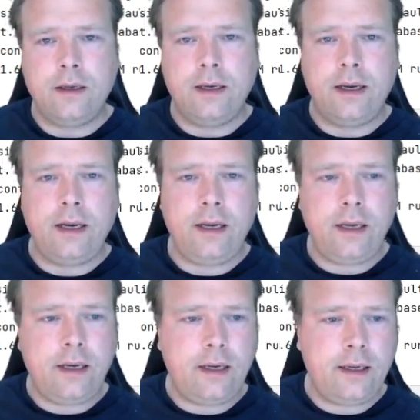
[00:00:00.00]

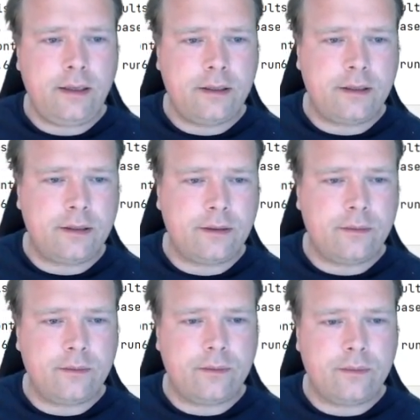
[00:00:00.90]
and
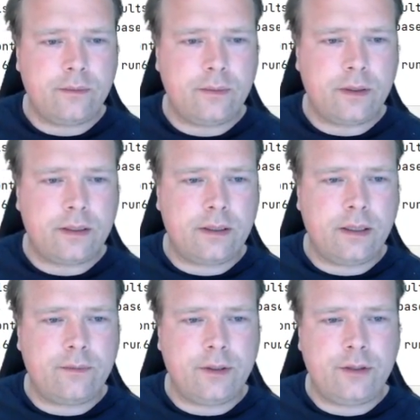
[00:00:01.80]
what
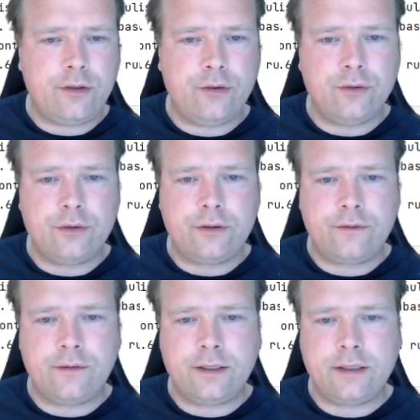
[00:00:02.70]
did we
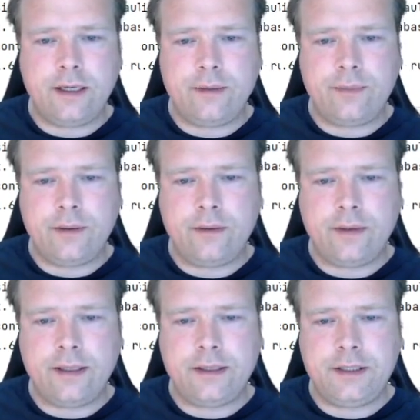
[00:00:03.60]
choose as an endpoint
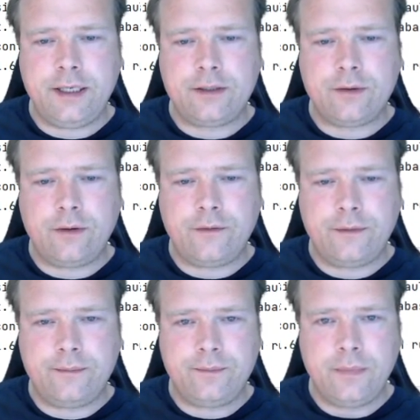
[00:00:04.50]
right here? Change
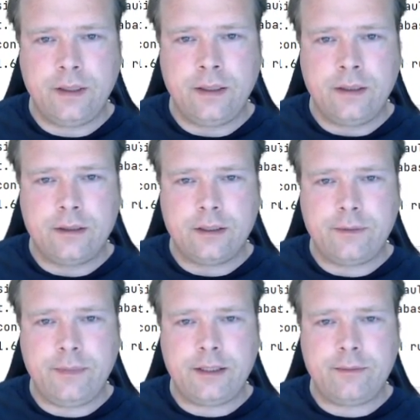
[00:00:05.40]
author.
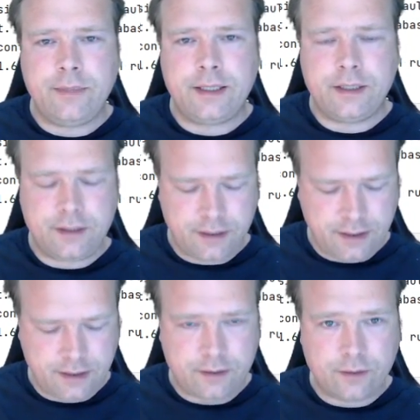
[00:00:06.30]
This means message
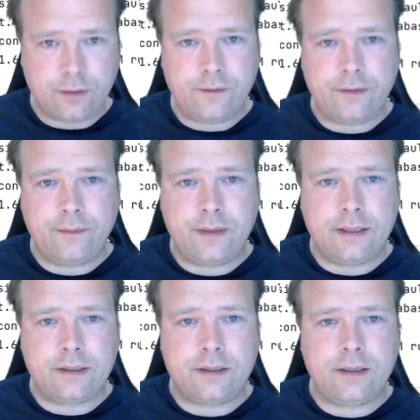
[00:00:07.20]
change author.
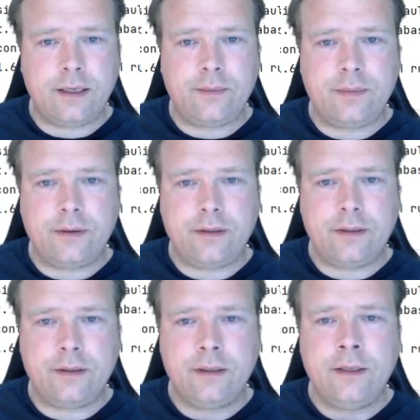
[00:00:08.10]
That is the
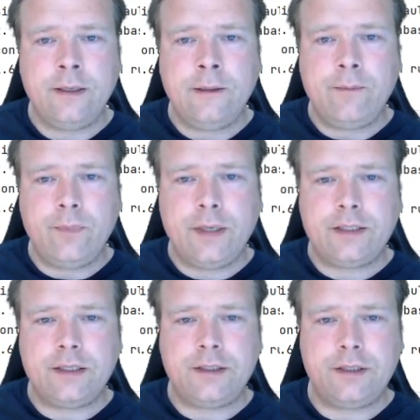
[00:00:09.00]
endpoint.
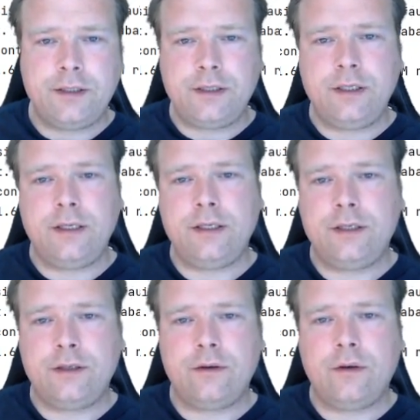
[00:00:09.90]
Message
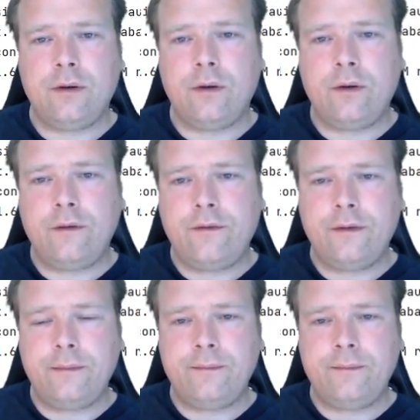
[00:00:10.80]
change author.